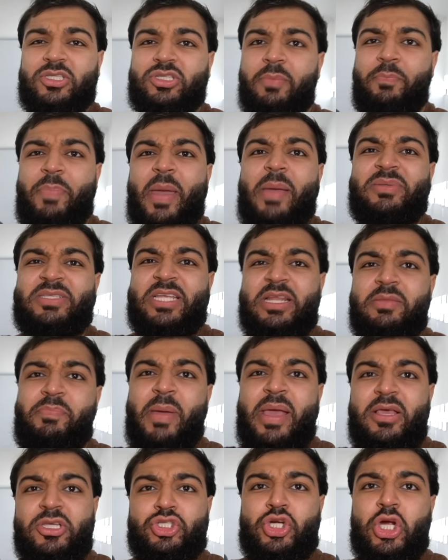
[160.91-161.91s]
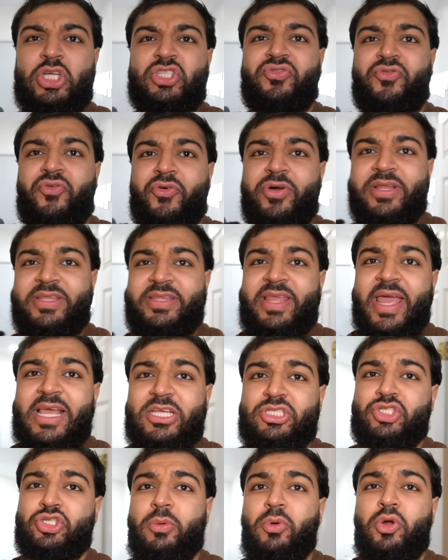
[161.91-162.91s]
so I'm babysitting girls for the day,
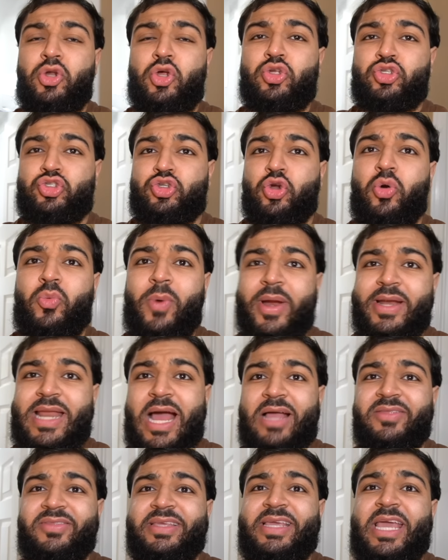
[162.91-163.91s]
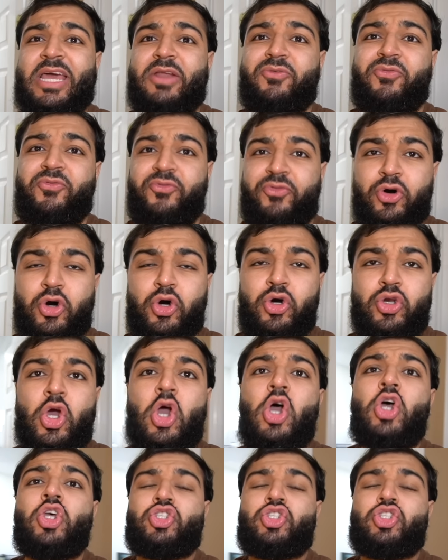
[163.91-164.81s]
so I'm gonna go to the store right now to get them food.